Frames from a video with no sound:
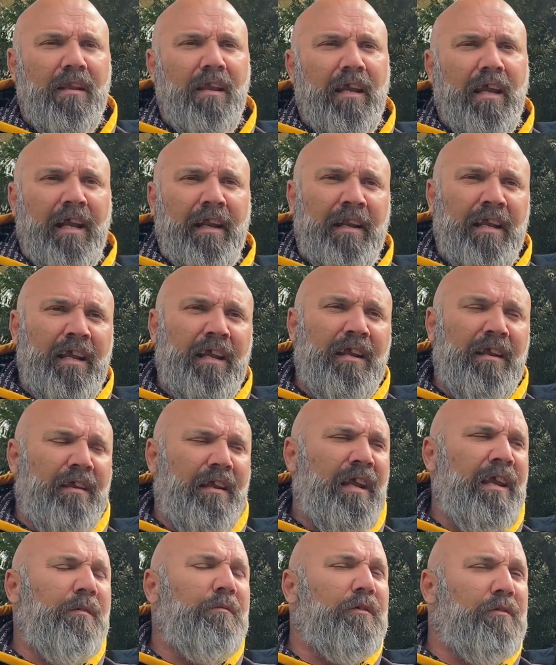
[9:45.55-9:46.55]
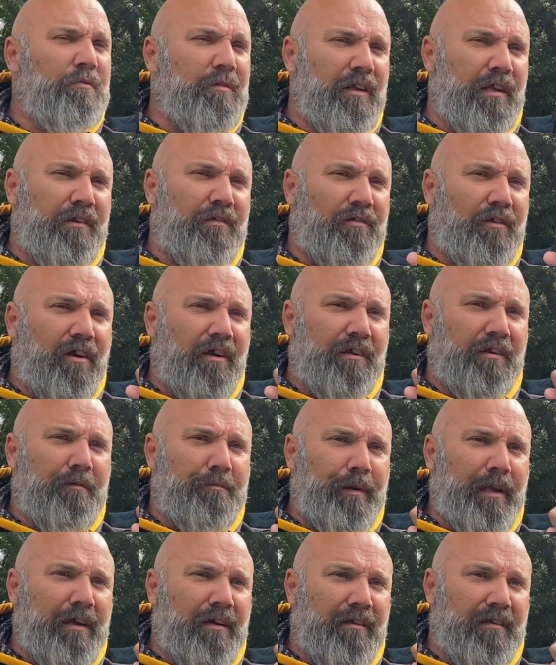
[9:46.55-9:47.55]
And he was really excited
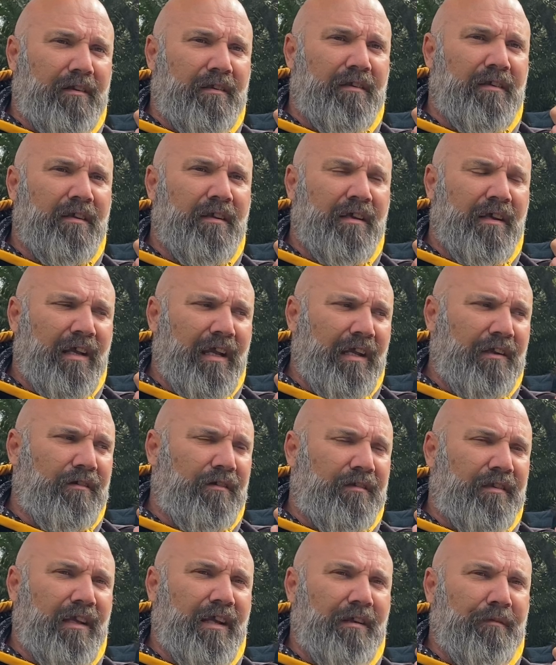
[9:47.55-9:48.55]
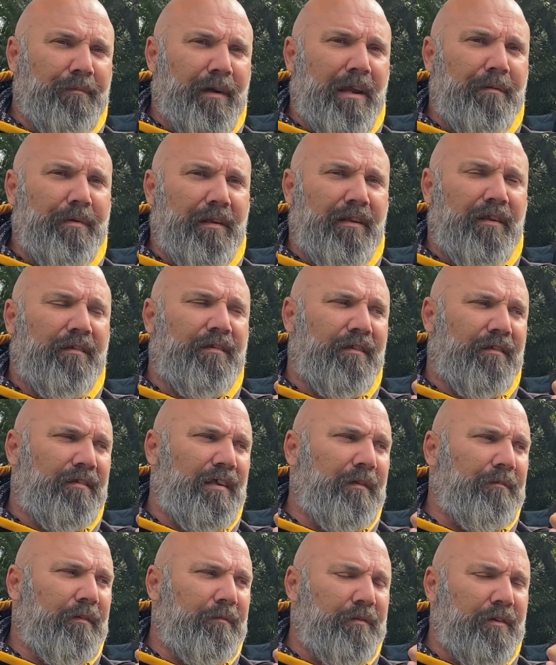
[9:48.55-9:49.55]
about it and could see maybe this is
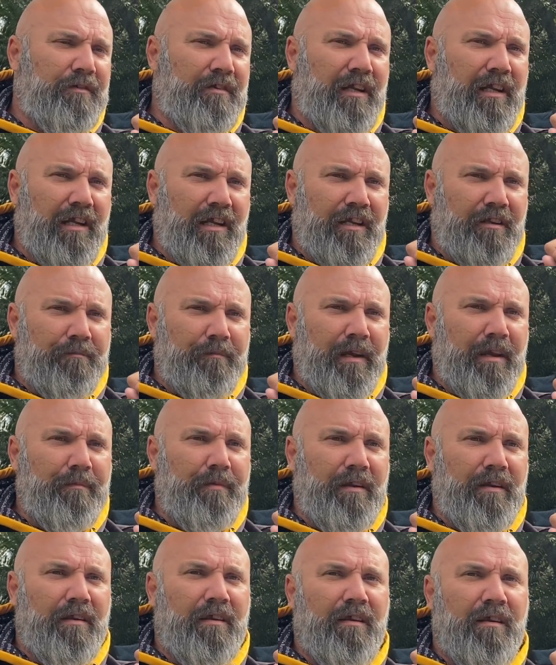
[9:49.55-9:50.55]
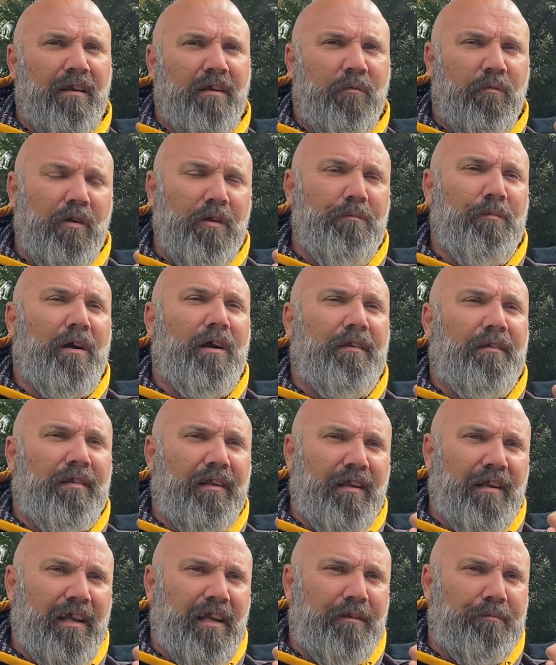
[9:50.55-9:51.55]
something for change. Maybe we might see
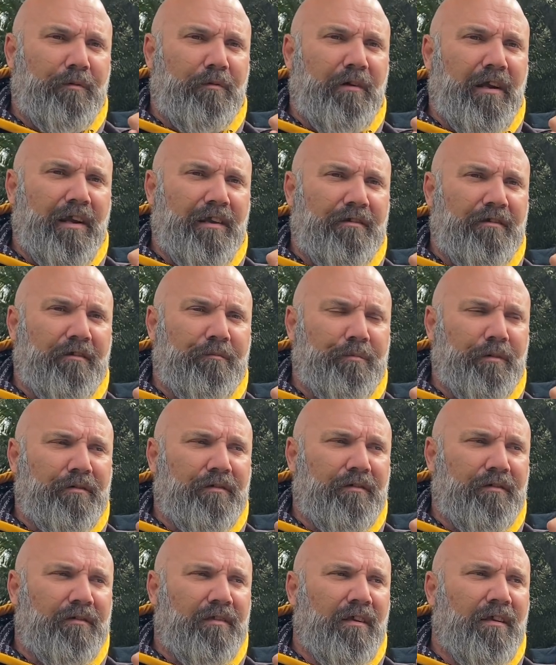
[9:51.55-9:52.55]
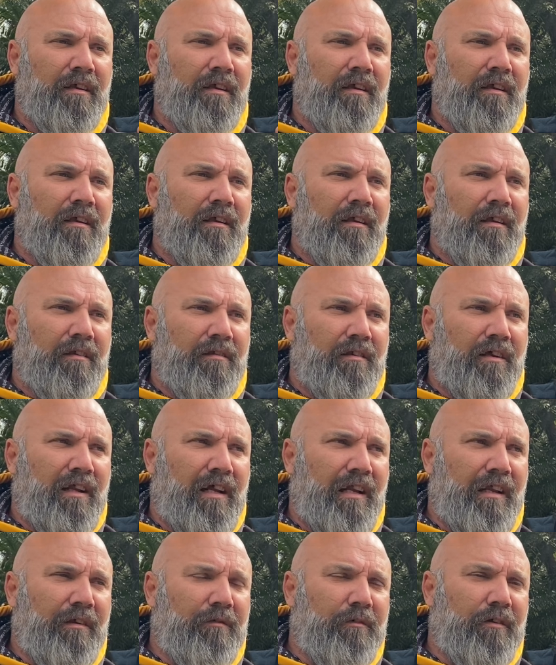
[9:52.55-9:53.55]
the aspirations, because not
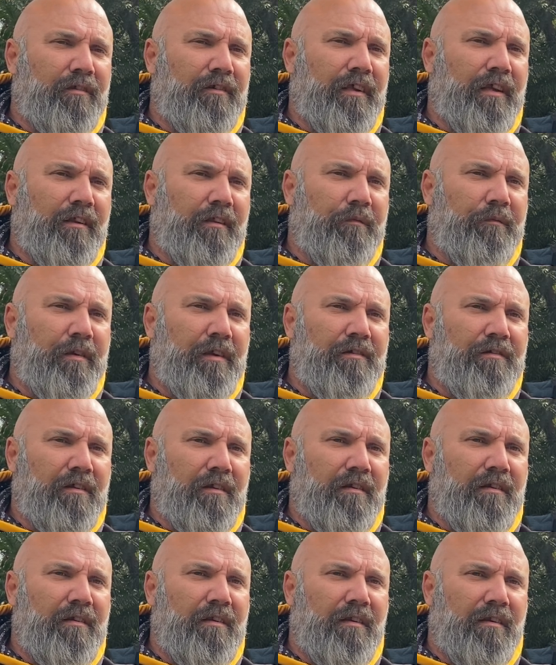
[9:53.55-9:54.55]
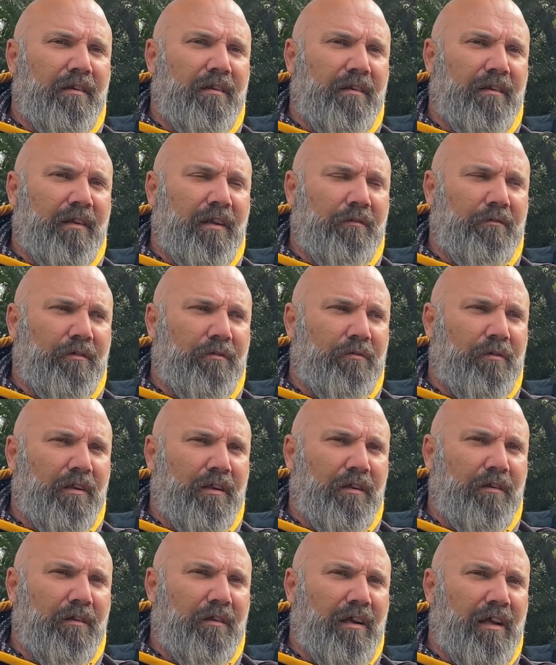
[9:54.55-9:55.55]
only was there the vision that was
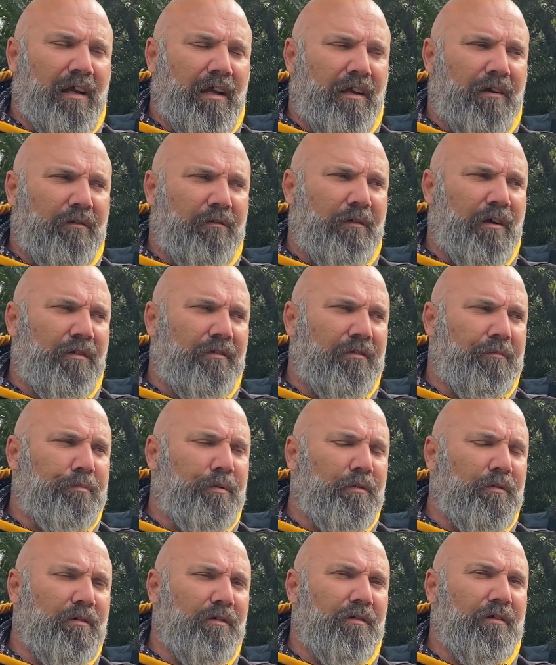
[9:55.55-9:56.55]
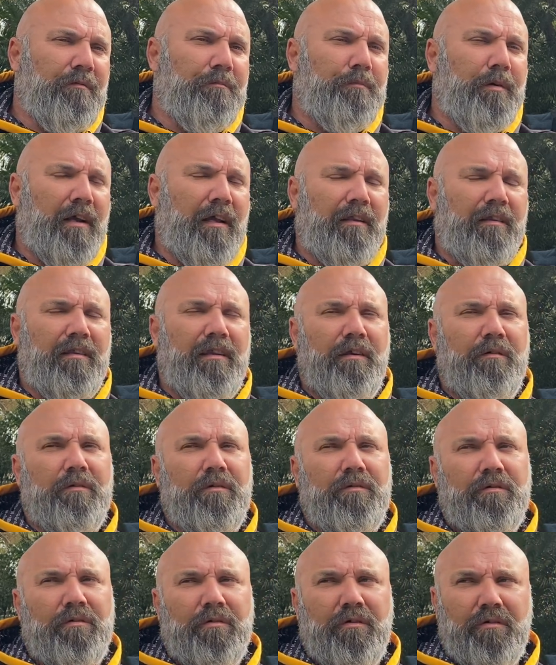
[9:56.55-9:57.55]
really well supported, but there
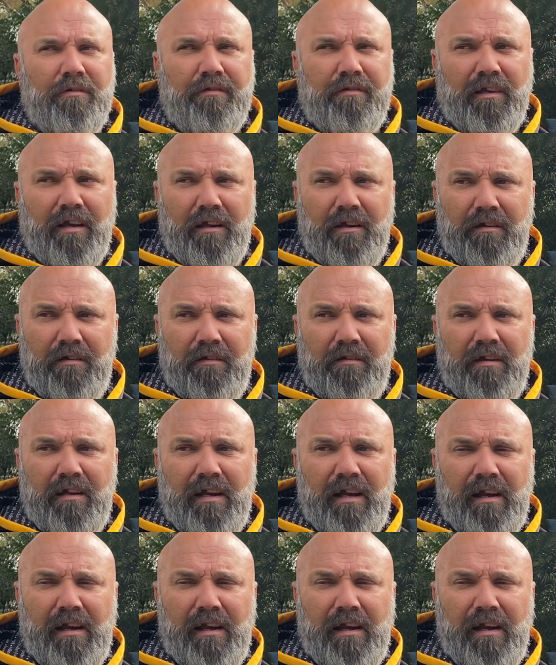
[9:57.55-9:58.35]
was also